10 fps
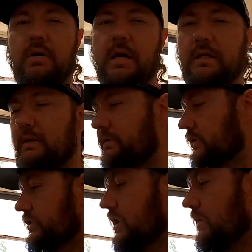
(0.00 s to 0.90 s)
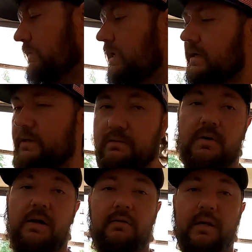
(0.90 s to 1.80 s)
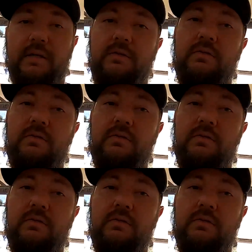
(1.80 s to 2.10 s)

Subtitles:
go ahead and give it a shot because vinyl likes